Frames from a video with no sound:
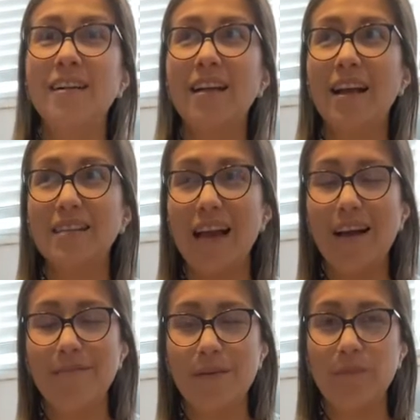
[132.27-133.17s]
and to
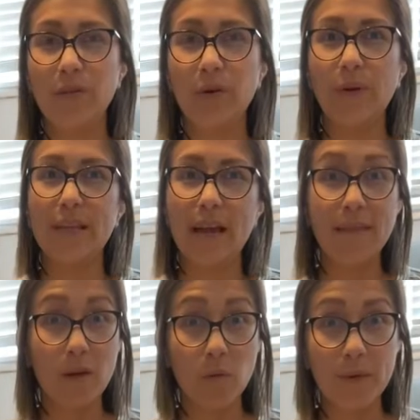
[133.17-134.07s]
have them do, and that I
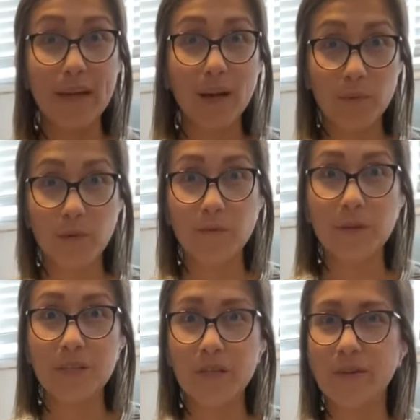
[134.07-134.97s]
think will be helpful for
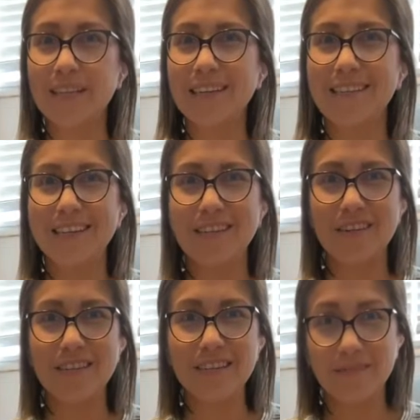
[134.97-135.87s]
the students as they
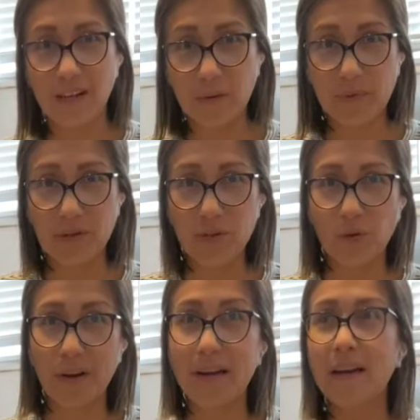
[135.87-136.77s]
start to develop their
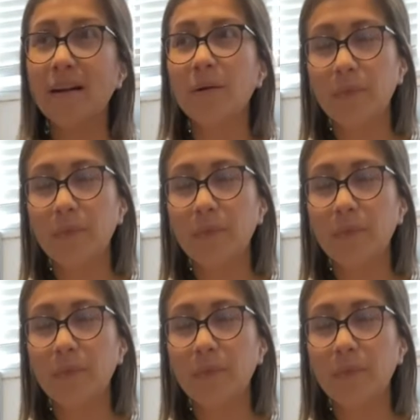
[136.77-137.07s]
story,